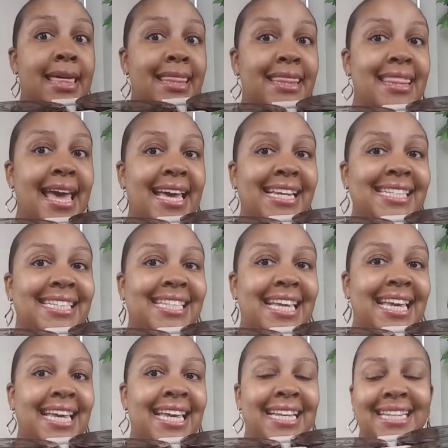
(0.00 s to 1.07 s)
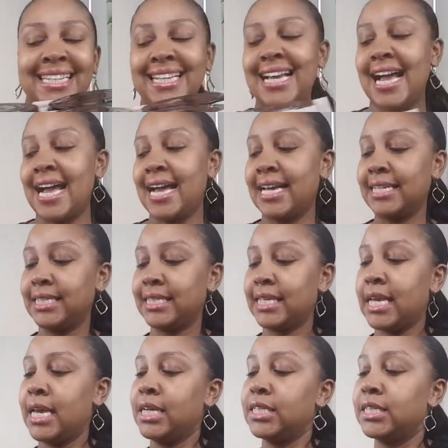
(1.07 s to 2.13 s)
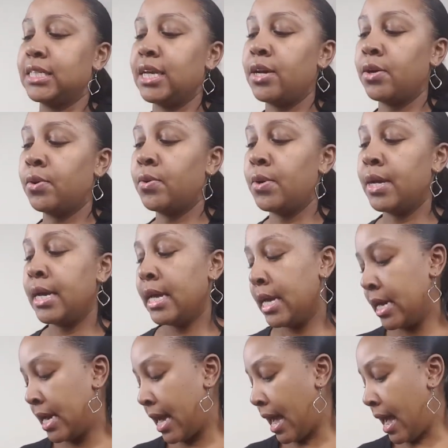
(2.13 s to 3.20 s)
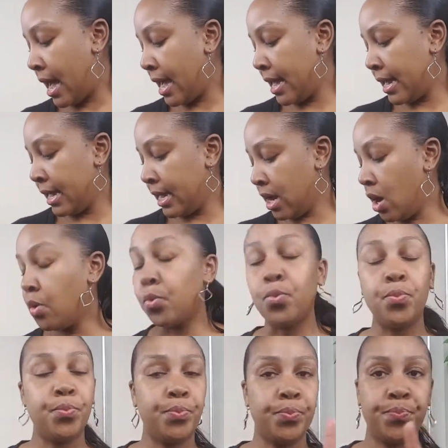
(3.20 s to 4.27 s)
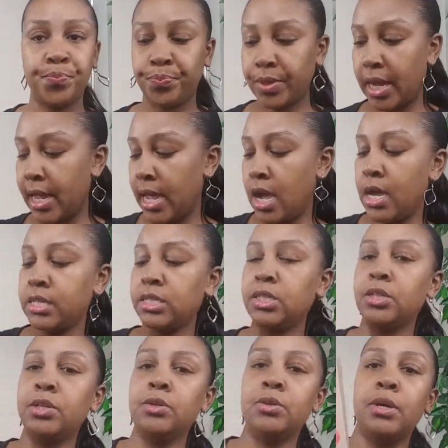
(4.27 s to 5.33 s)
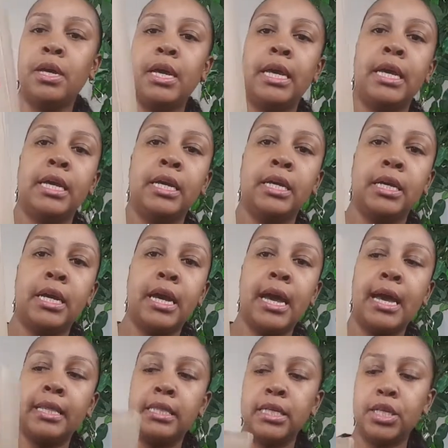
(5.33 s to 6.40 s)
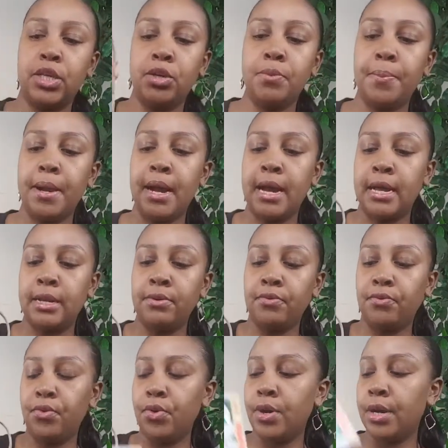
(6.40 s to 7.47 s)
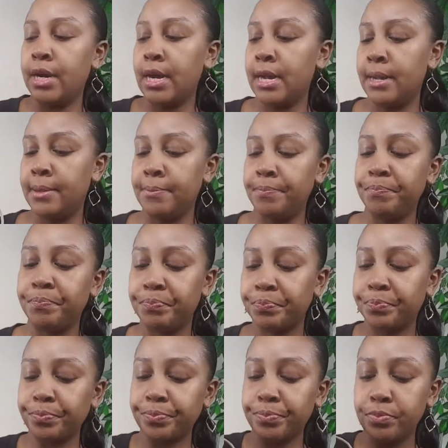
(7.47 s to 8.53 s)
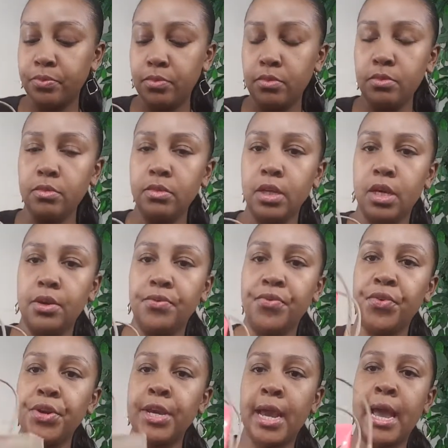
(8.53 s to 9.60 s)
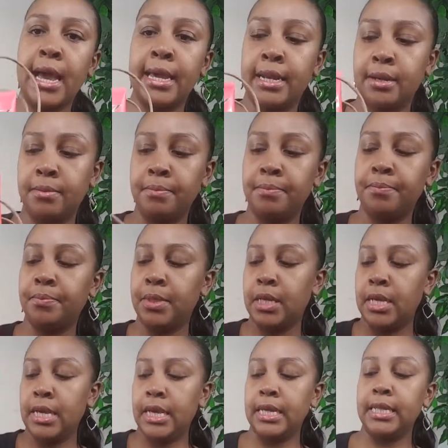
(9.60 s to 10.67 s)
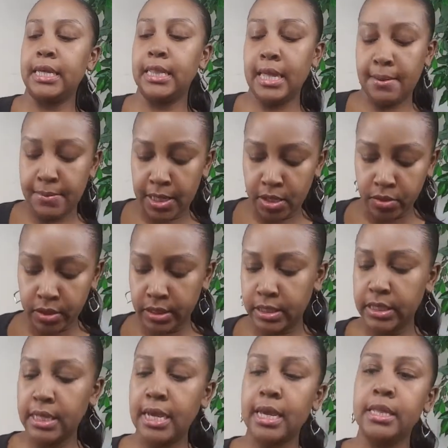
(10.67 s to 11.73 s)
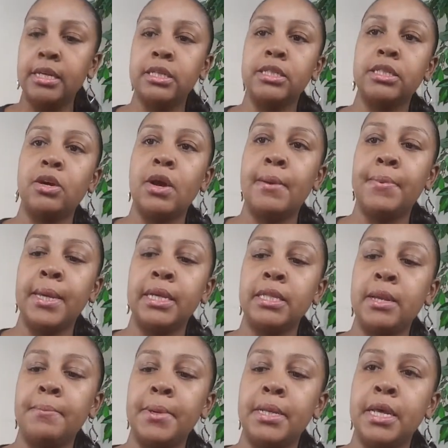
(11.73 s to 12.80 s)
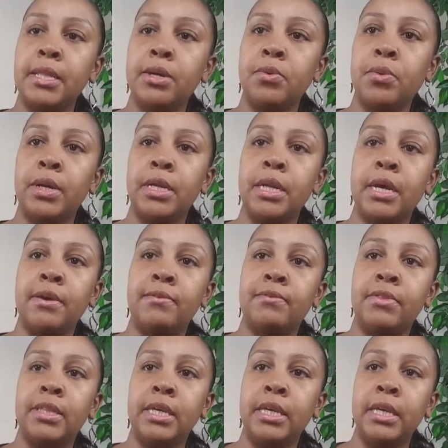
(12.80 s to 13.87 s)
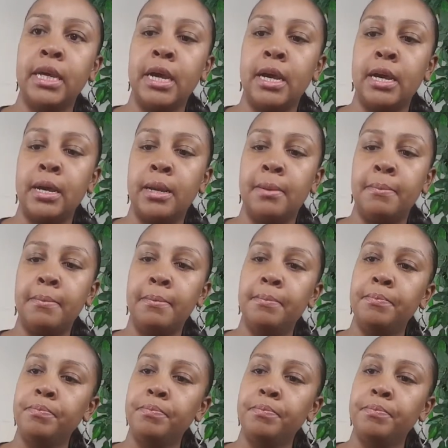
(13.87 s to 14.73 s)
That is it, guys. So I, oh, I also have a coupon for um, a free item and they let me use it together. So I picked up another one of the um,